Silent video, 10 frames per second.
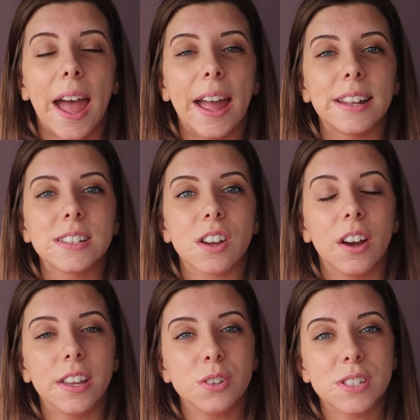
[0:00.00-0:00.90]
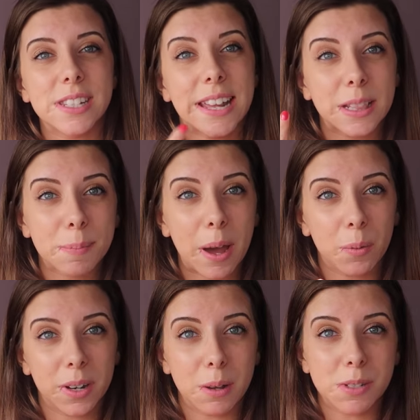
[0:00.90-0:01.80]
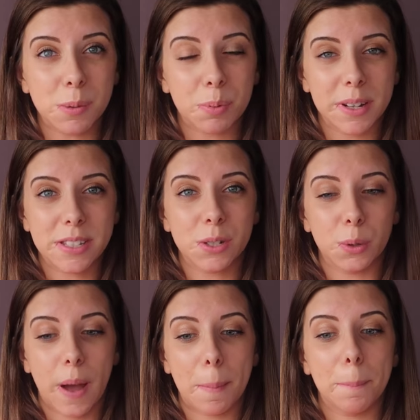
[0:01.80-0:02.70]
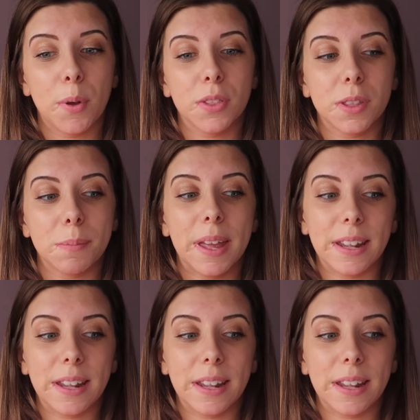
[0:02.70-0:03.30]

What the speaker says: and I used to take them out when I was at preschool and put them